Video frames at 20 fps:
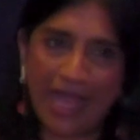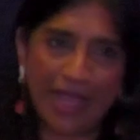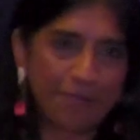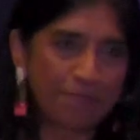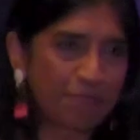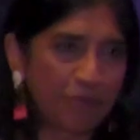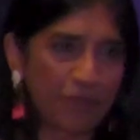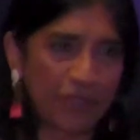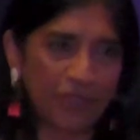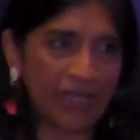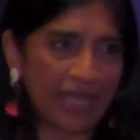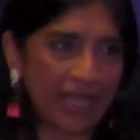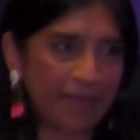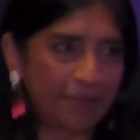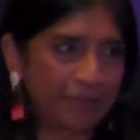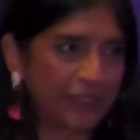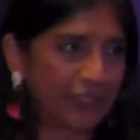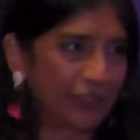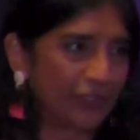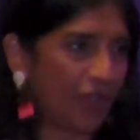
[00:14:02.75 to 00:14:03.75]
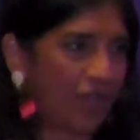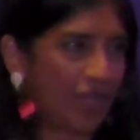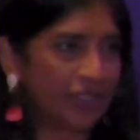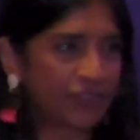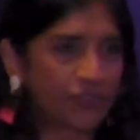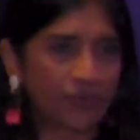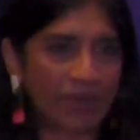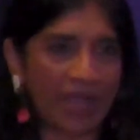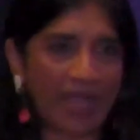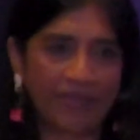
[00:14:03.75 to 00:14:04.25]
I pull up the
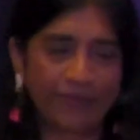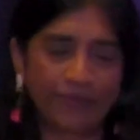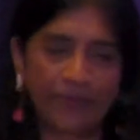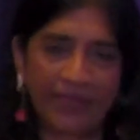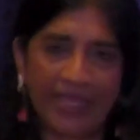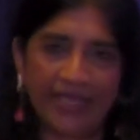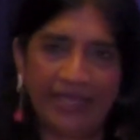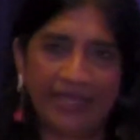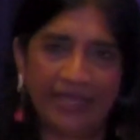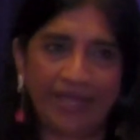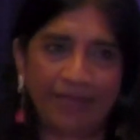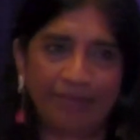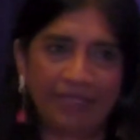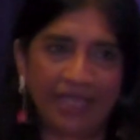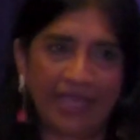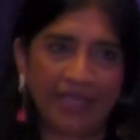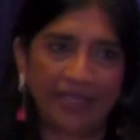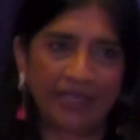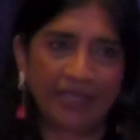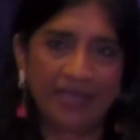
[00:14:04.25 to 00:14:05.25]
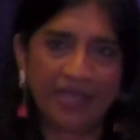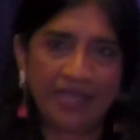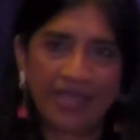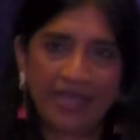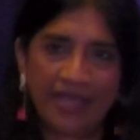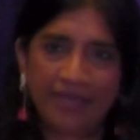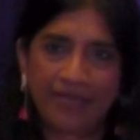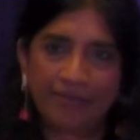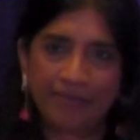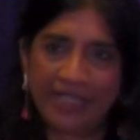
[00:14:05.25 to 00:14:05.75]
long driveway, and I'm like,
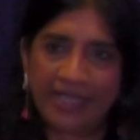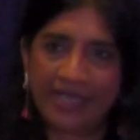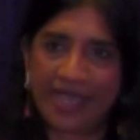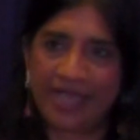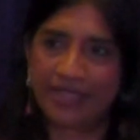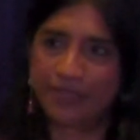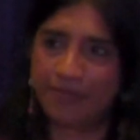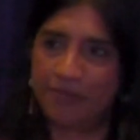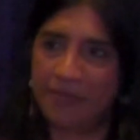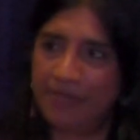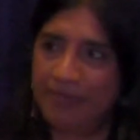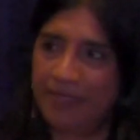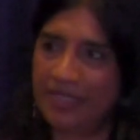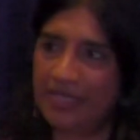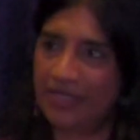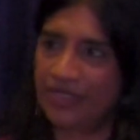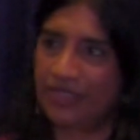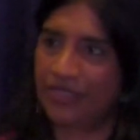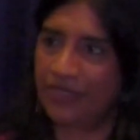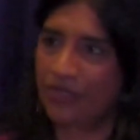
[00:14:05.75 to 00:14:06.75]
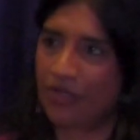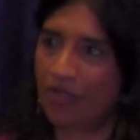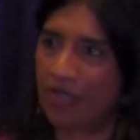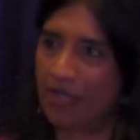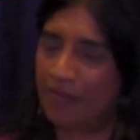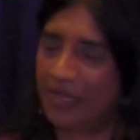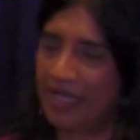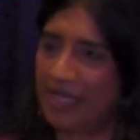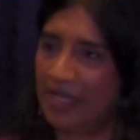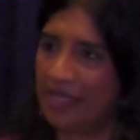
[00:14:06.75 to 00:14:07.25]
oh, my gosh, maybe I should
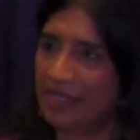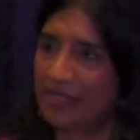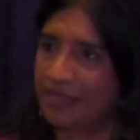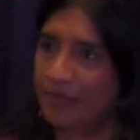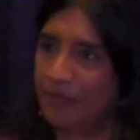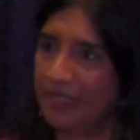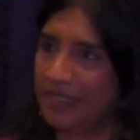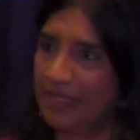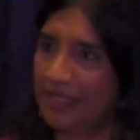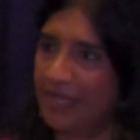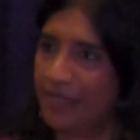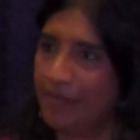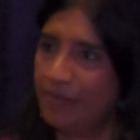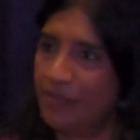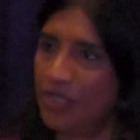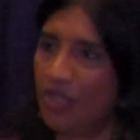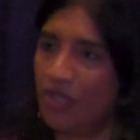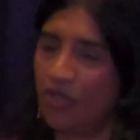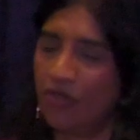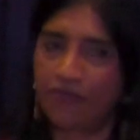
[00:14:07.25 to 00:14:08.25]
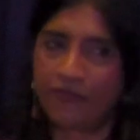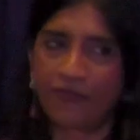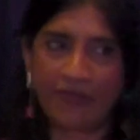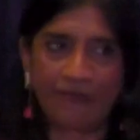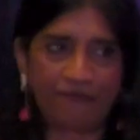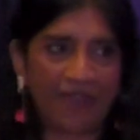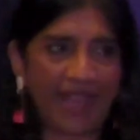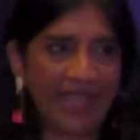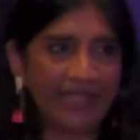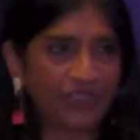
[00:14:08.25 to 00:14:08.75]
call my husband, let him know
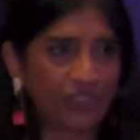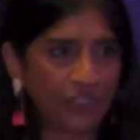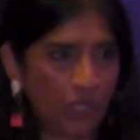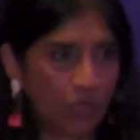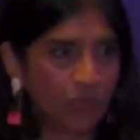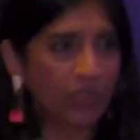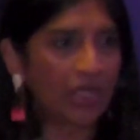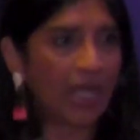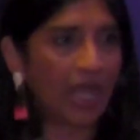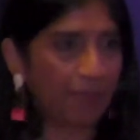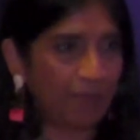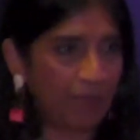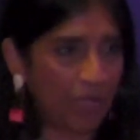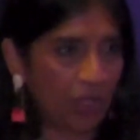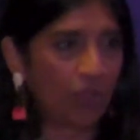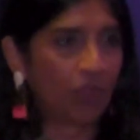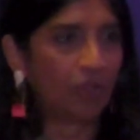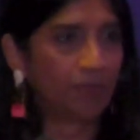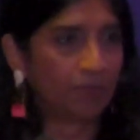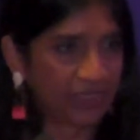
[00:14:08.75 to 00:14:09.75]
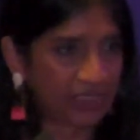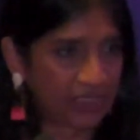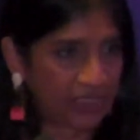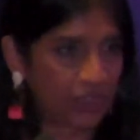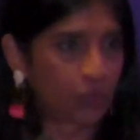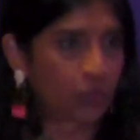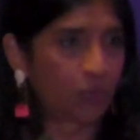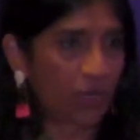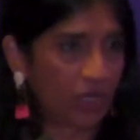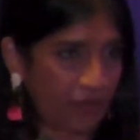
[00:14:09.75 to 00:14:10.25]
if I don't come home,
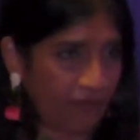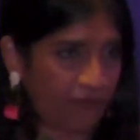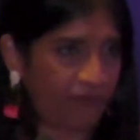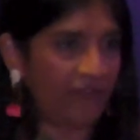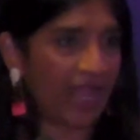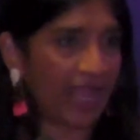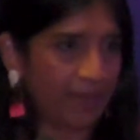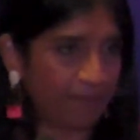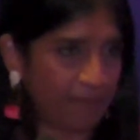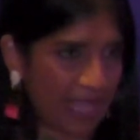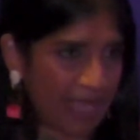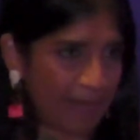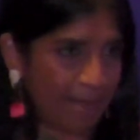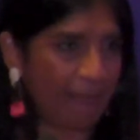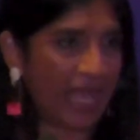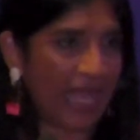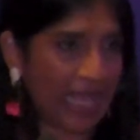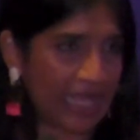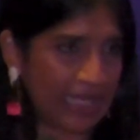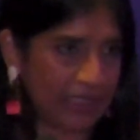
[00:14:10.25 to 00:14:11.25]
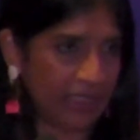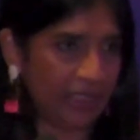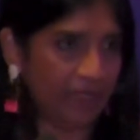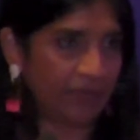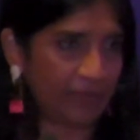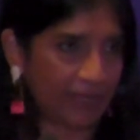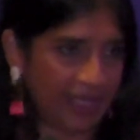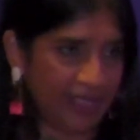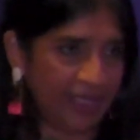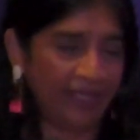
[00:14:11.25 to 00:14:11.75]
this is where to find my body,
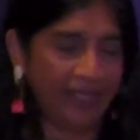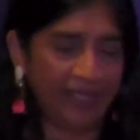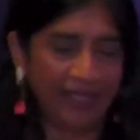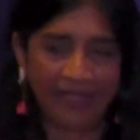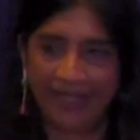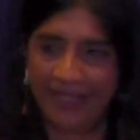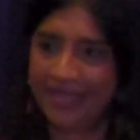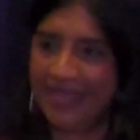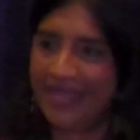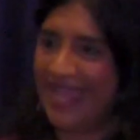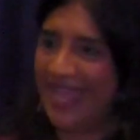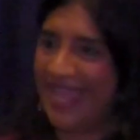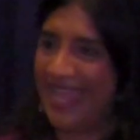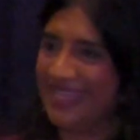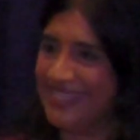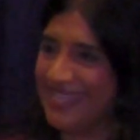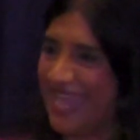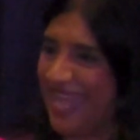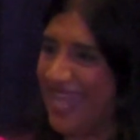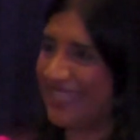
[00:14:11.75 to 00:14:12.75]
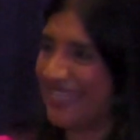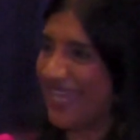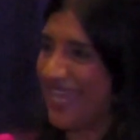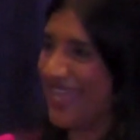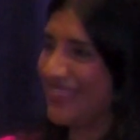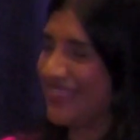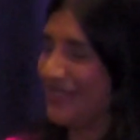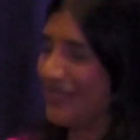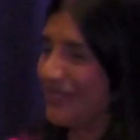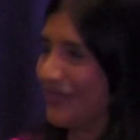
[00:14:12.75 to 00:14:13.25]
right? I knock
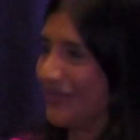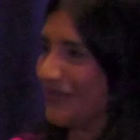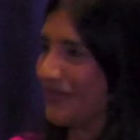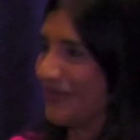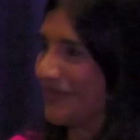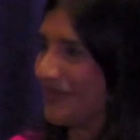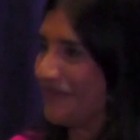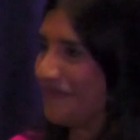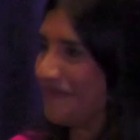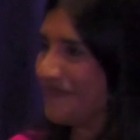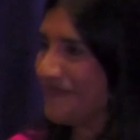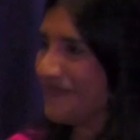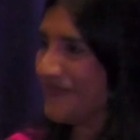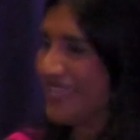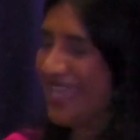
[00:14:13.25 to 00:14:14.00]
on the door,